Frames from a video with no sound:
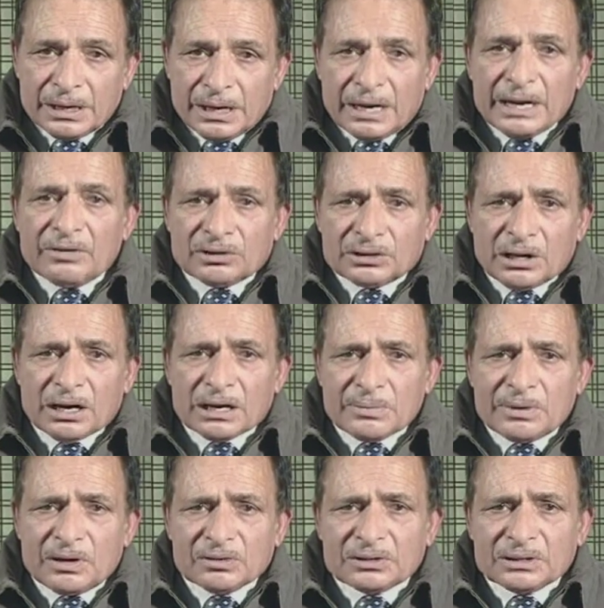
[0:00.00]
And I would talk
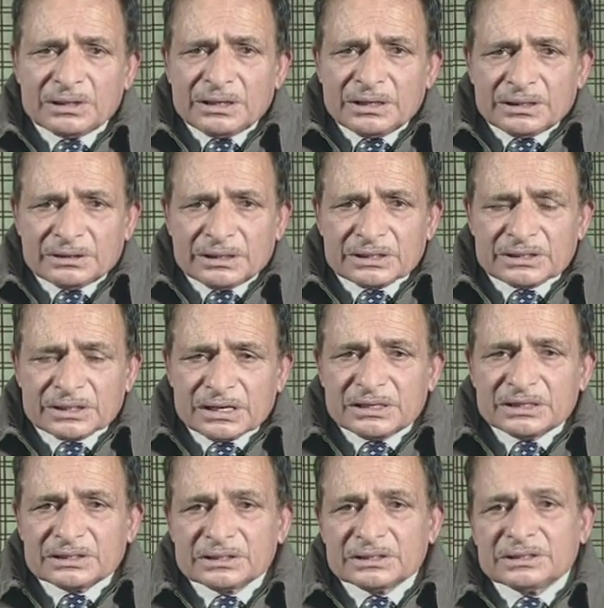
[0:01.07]
about this
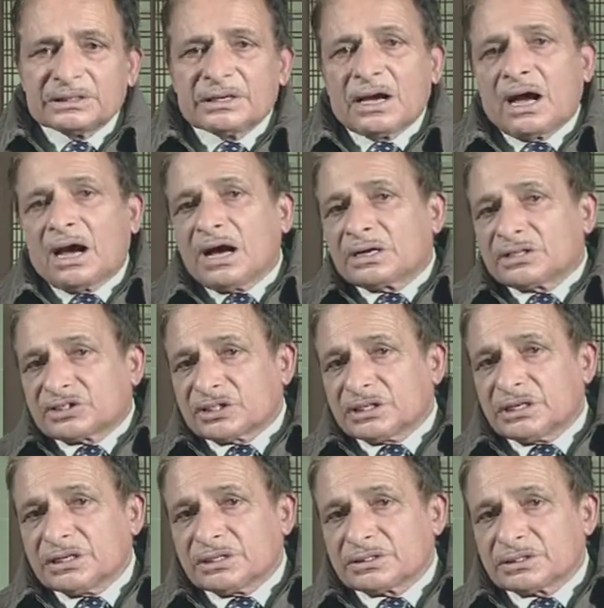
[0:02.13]
religion, our
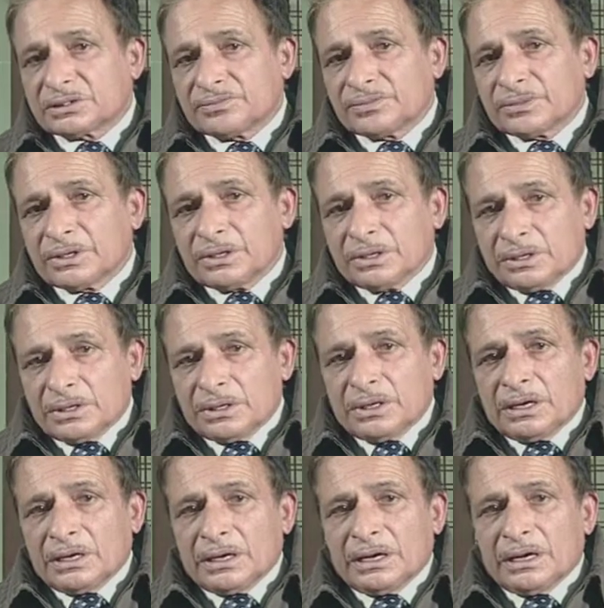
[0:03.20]
church,
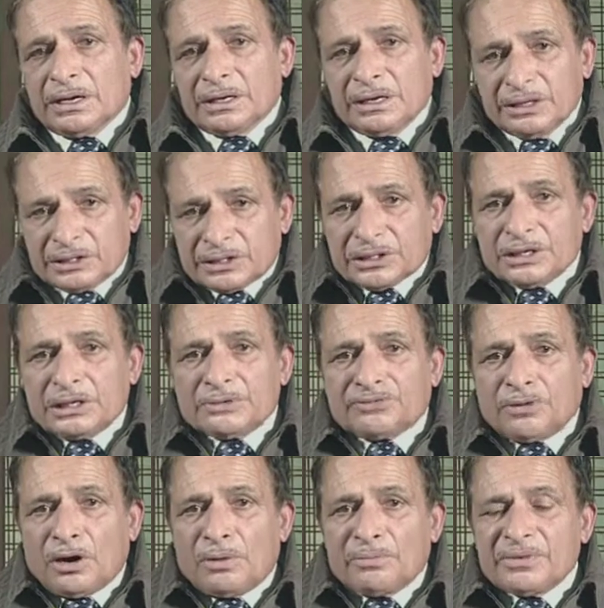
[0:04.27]
in a detailed
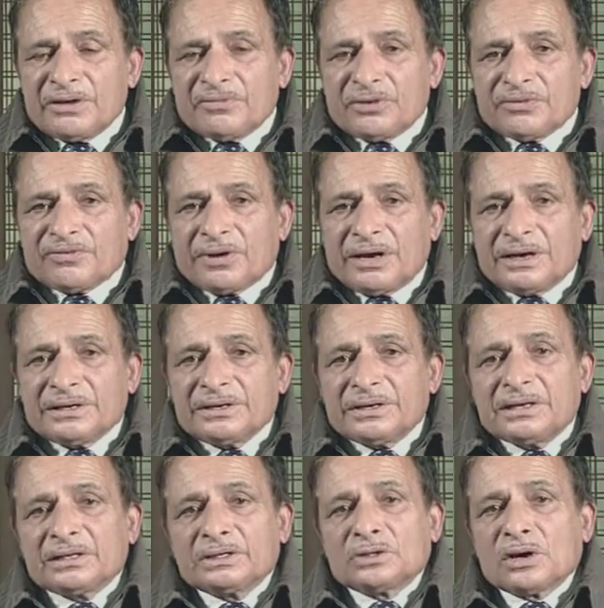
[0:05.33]
form when we find
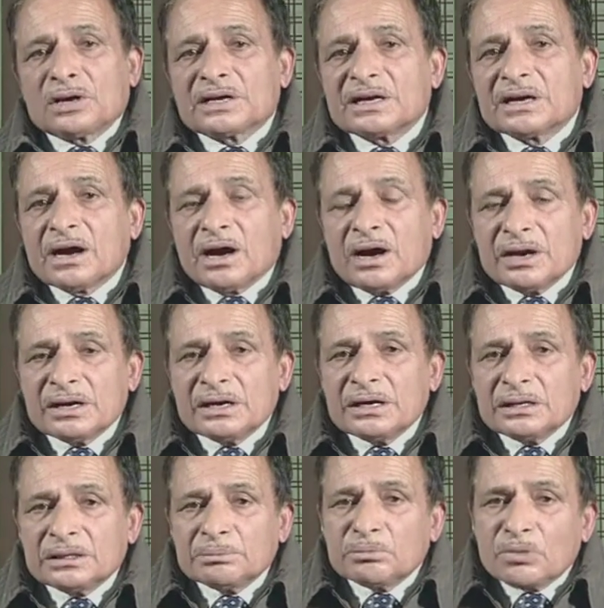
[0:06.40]
talking on
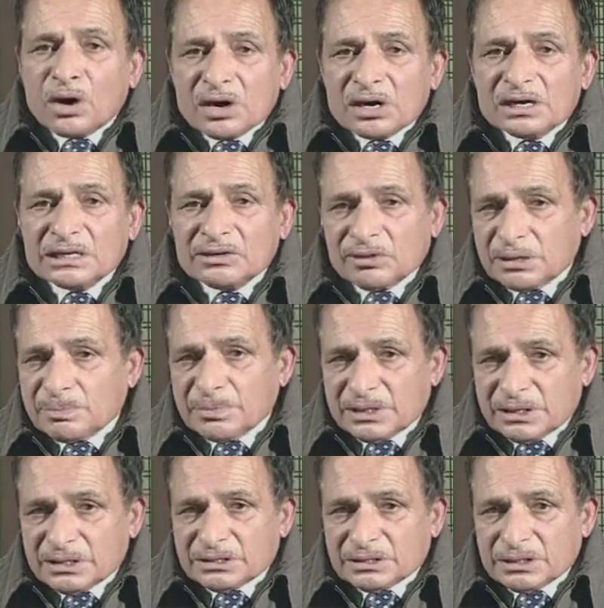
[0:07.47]
moral
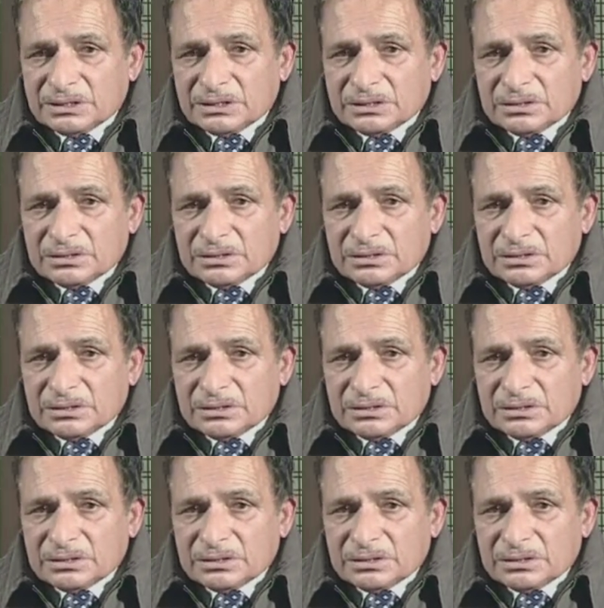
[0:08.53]
development as such.